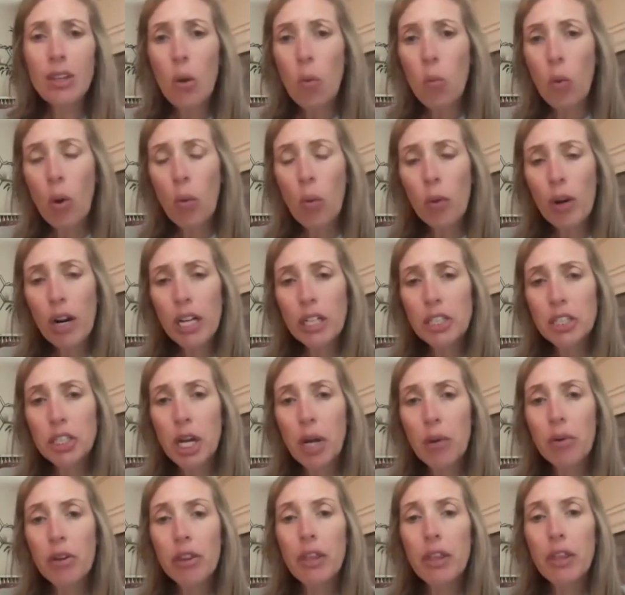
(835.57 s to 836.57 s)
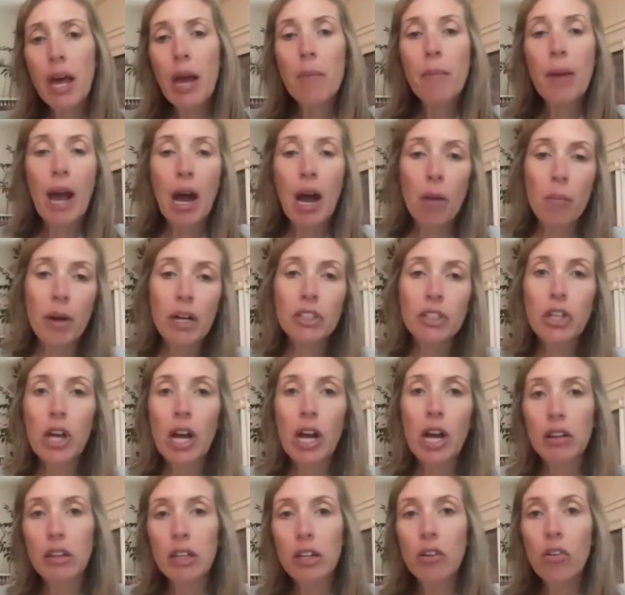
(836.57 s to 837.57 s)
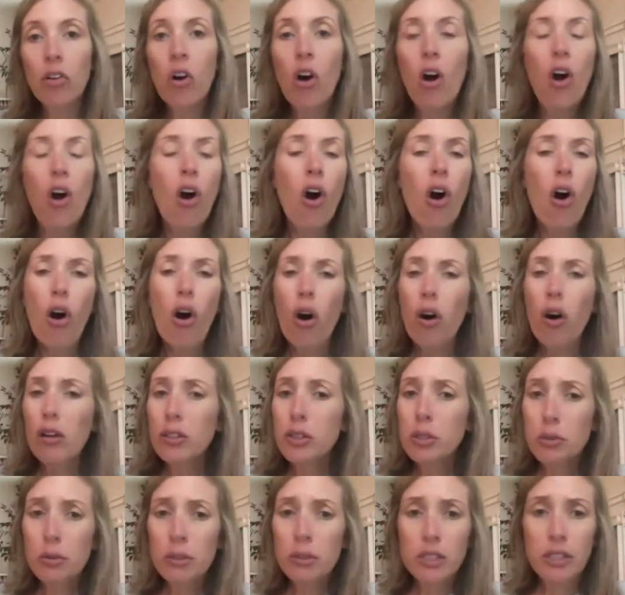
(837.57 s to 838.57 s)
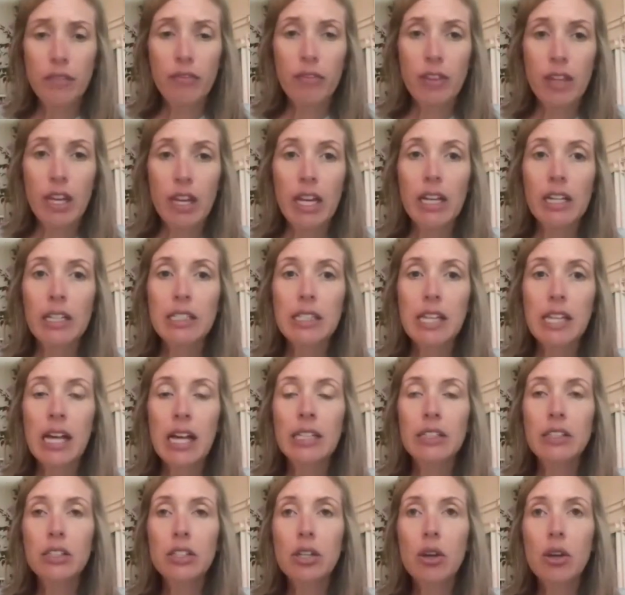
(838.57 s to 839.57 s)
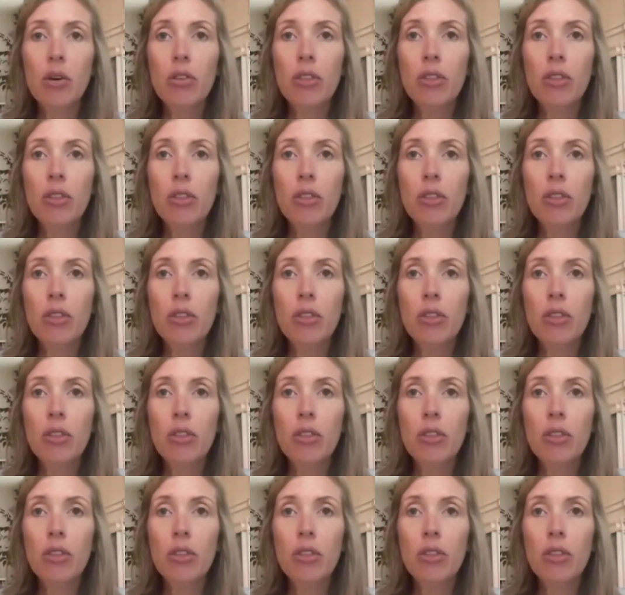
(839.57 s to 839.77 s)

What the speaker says: What would I share with them? How much, how little? All sorts of things. And so